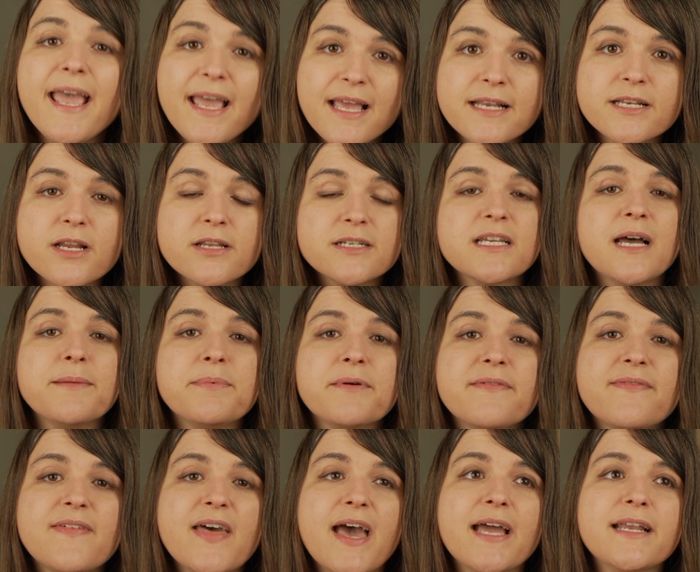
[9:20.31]
And on top
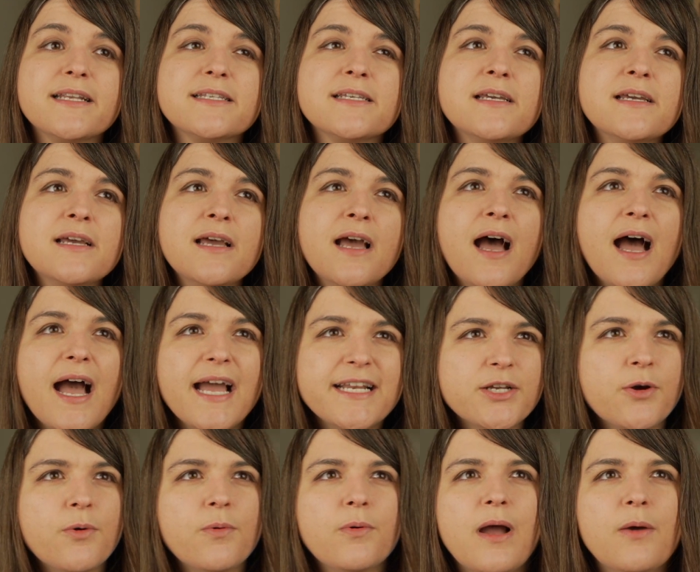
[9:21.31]
of that, I
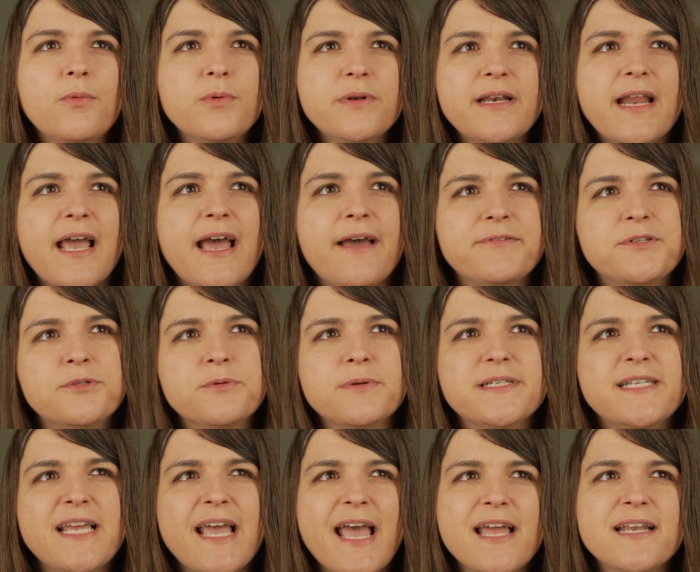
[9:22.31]
don't I wouldn't have to
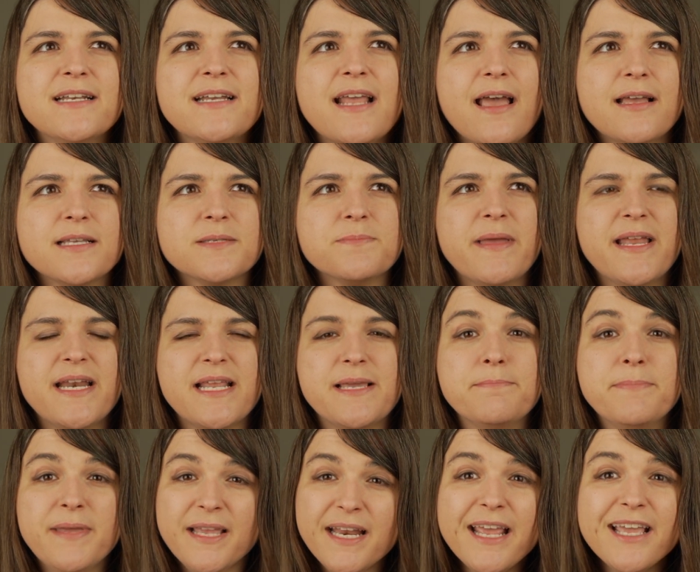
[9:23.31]
attend as many
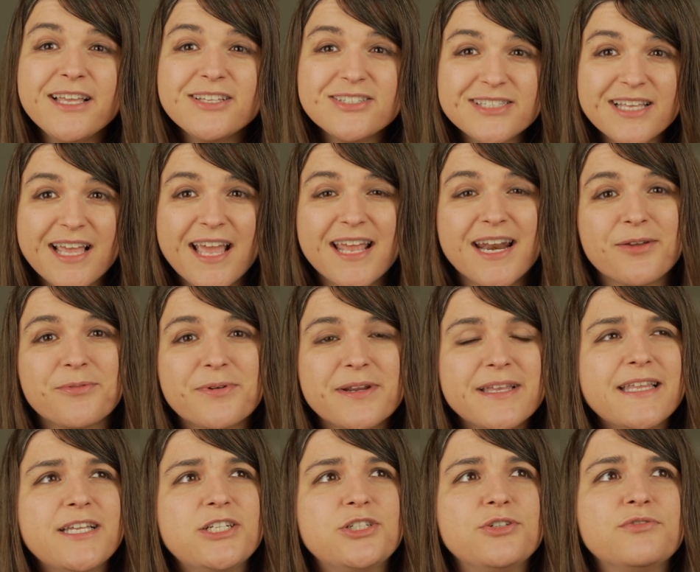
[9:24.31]
meetings, and I
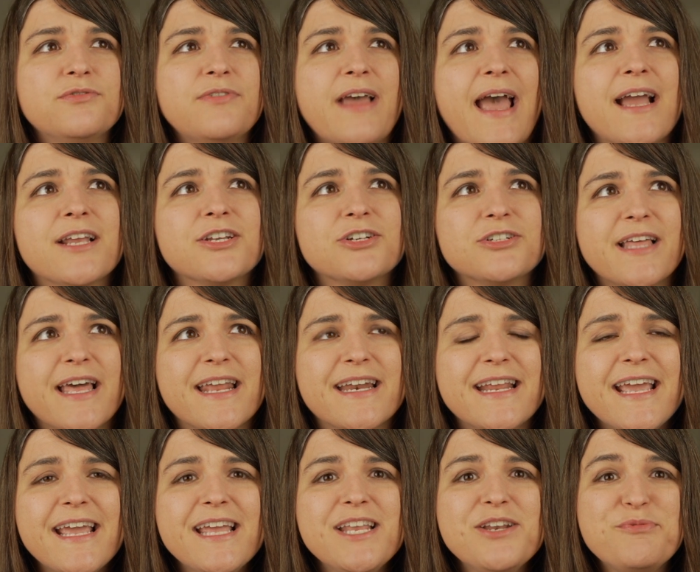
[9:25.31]
really do factor
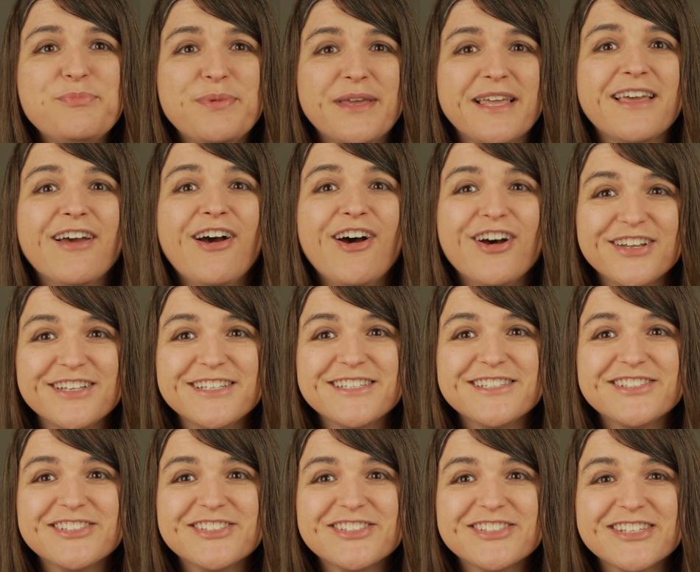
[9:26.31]
that in
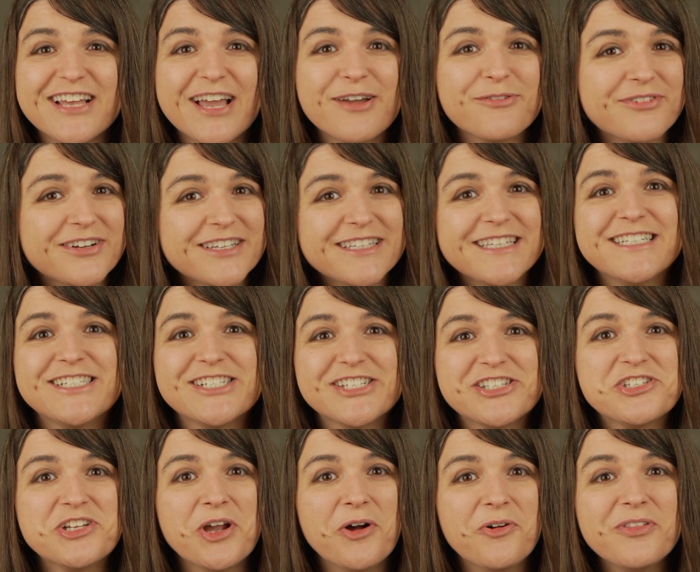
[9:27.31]
because I really
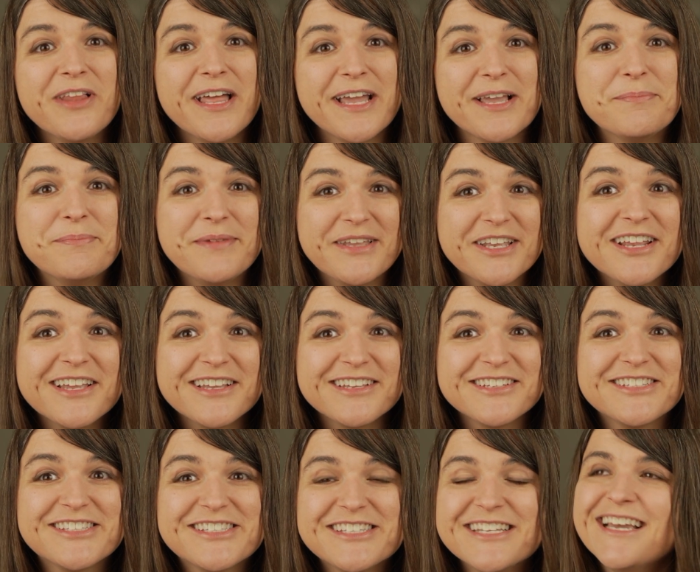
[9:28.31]
just don't like
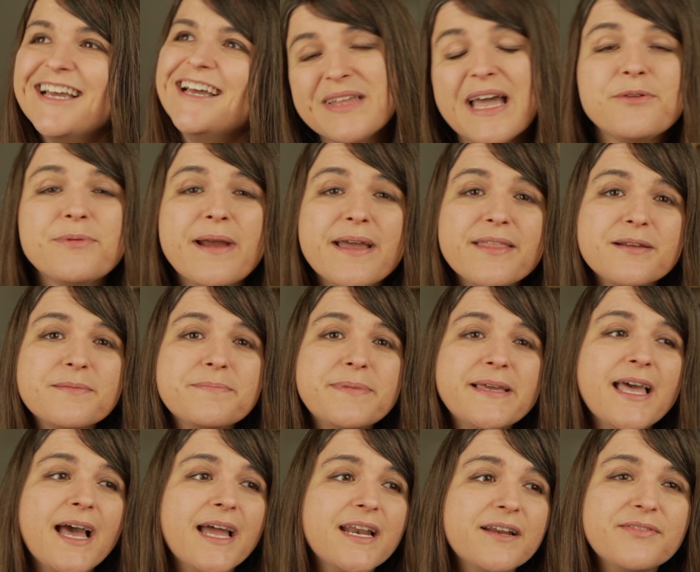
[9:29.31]
meetings. I'd rather
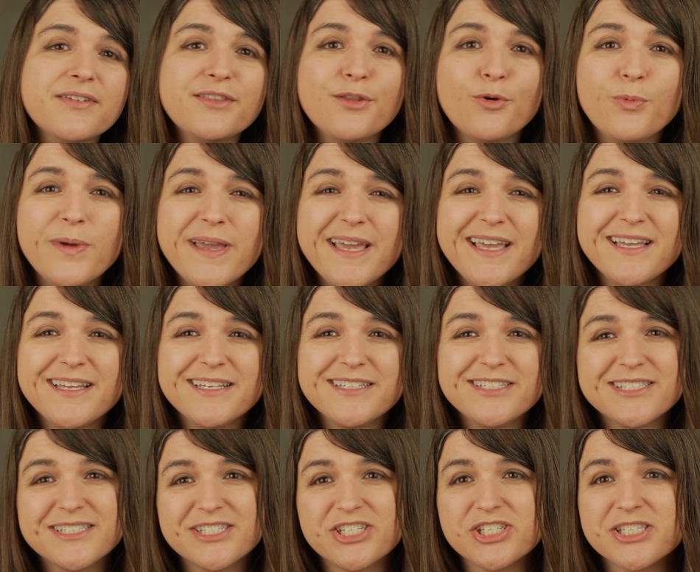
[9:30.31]
be kind of in the
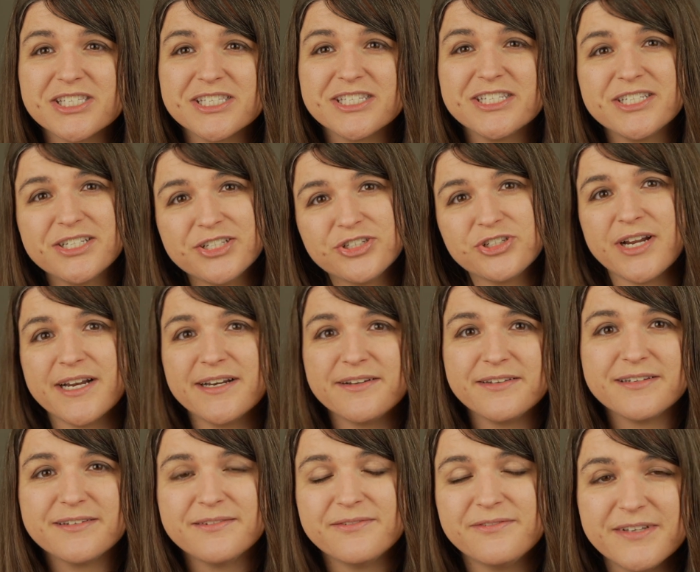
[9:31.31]
weeds, just trying
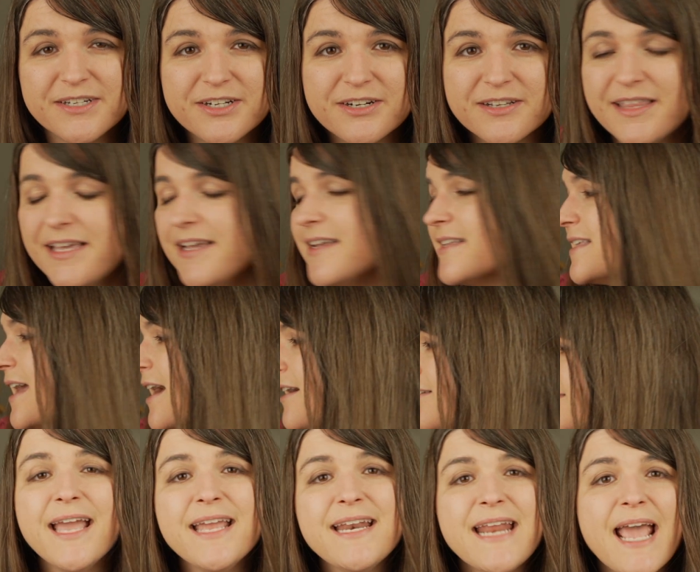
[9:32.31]
to figure things
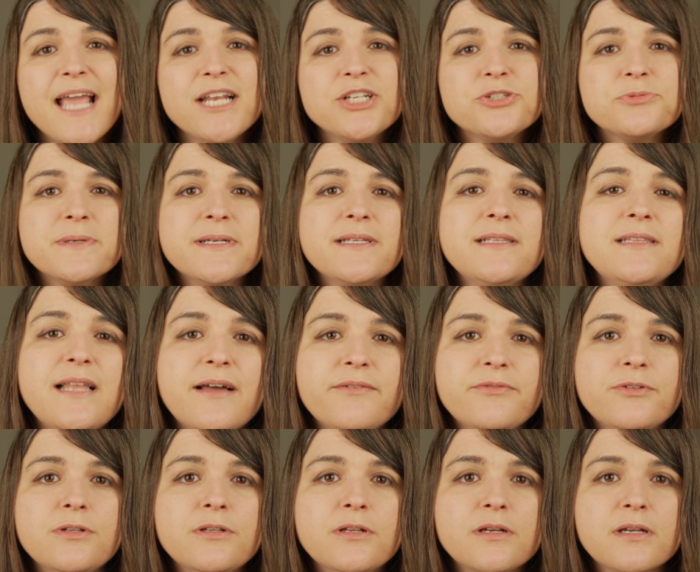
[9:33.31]
out. An
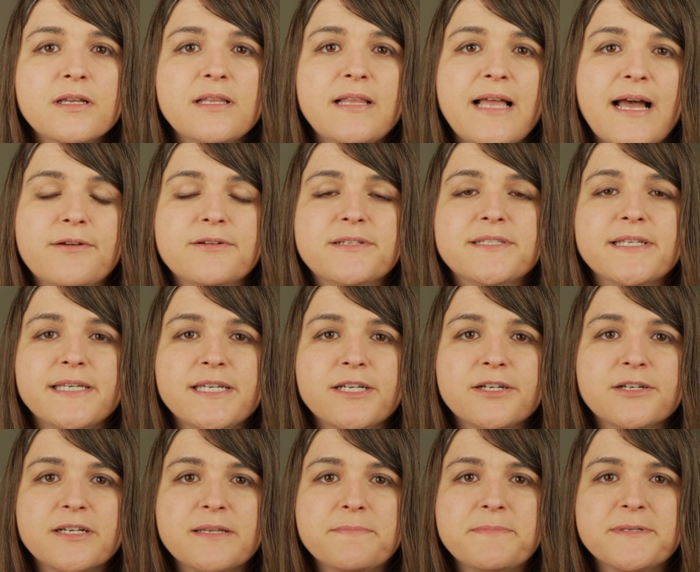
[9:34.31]
entry-level cloud
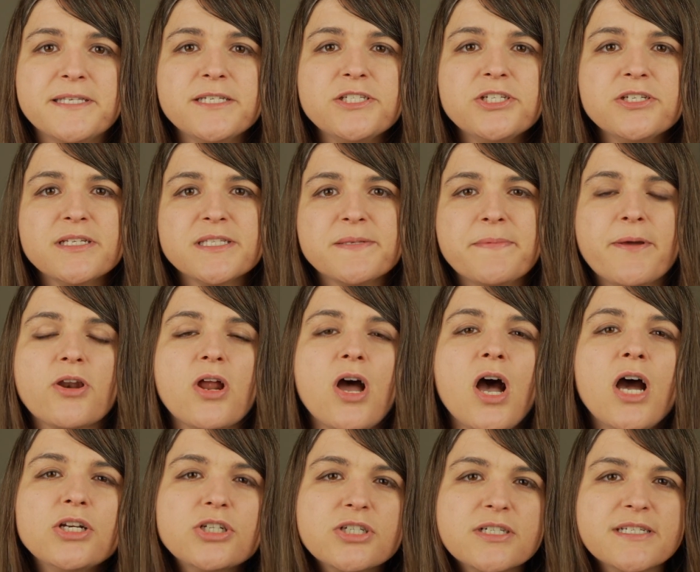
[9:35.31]
security position is about one
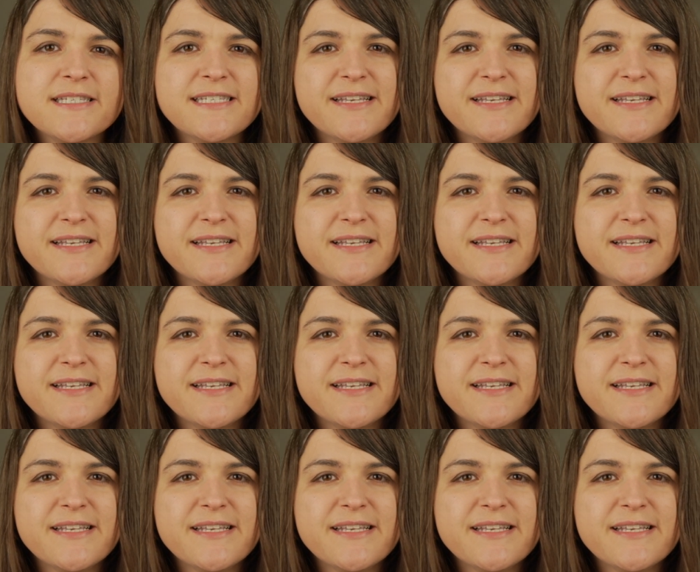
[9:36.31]
hundred